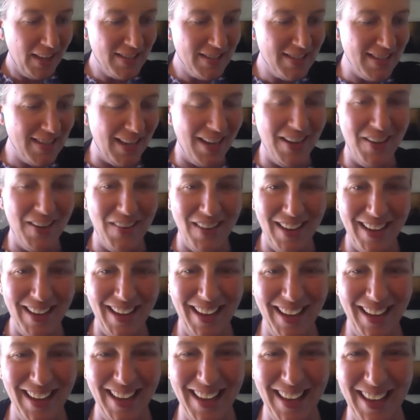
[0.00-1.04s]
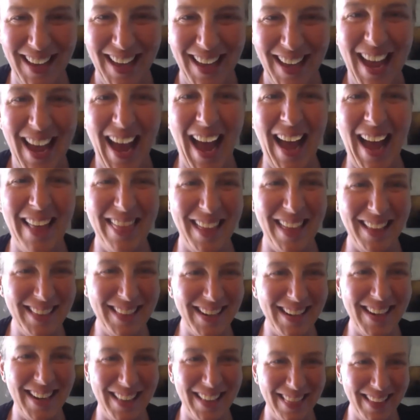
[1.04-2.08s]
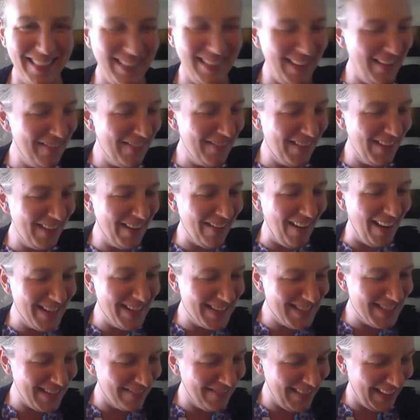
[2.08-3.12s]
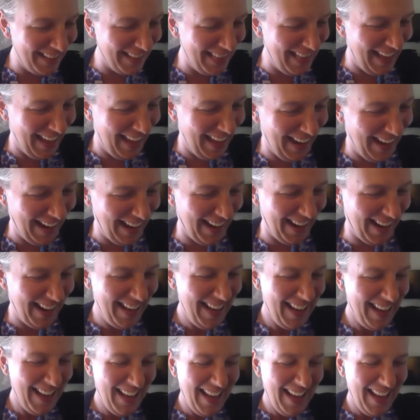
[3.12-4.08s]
So I think you're onto something there.